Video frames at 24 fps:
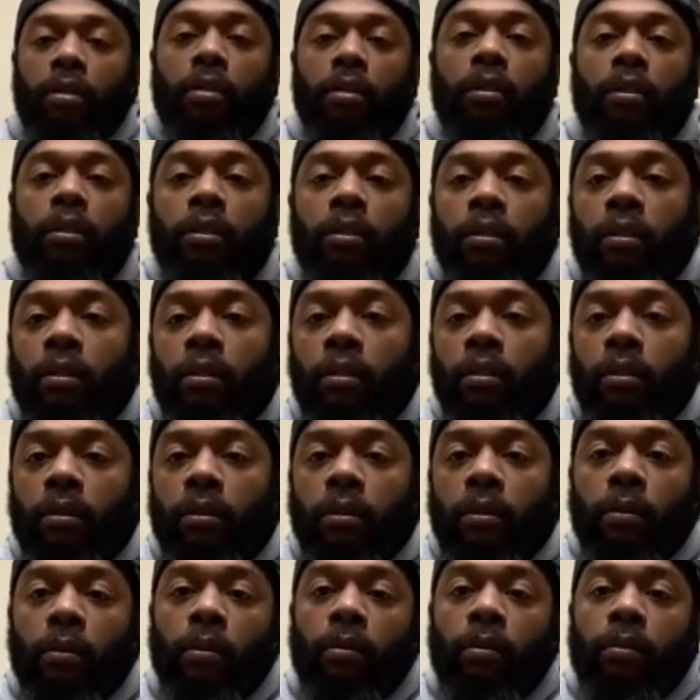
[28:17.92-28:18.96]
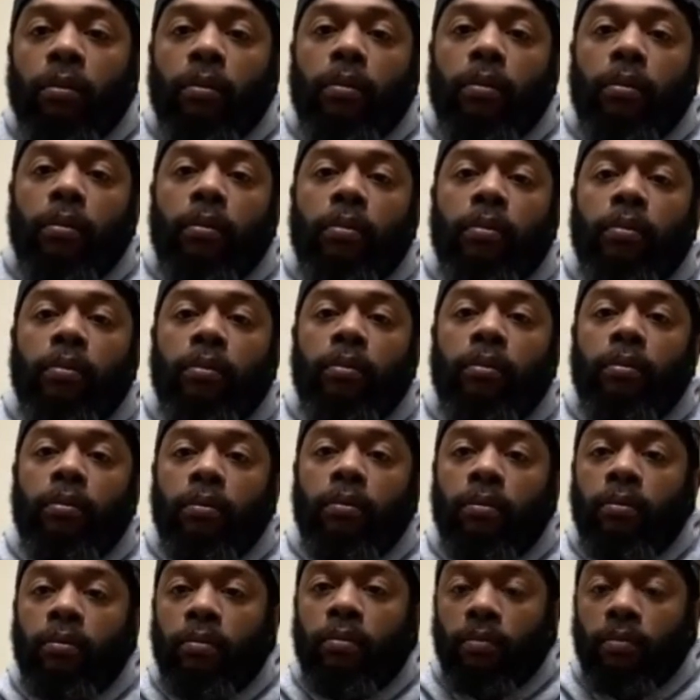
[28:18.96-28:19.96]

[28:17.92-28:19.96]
No words are spoken by the person on screen.